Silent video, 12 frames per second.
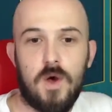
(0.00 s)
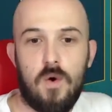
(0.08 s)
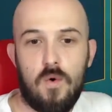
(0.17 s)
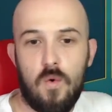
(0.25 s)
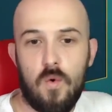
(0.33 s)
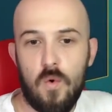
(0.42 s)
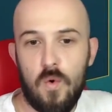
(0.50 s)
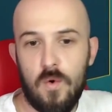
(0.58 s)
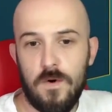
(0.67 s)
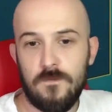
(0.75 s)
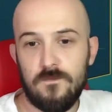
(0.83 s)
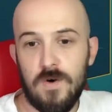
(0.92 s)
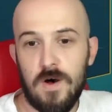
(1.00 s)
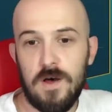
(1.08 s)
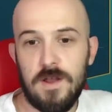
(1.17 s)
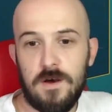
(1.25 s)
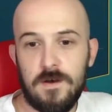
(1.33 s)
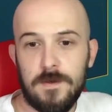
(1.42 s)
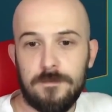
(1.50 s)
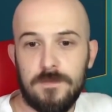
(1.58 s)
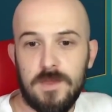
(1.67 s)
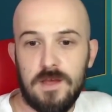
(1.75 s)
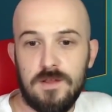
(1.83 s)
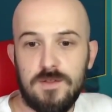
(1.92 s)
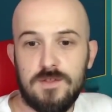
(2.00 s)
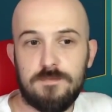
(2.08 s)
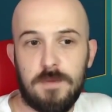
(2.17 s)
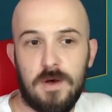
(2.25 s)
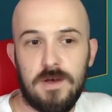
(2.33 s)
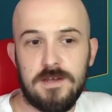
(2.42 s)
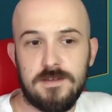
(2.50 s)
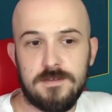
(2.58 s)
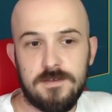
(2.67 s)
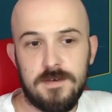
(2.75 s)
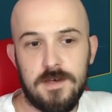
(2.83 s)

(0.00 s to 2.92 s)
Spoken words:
or Fire Knight and Spiders.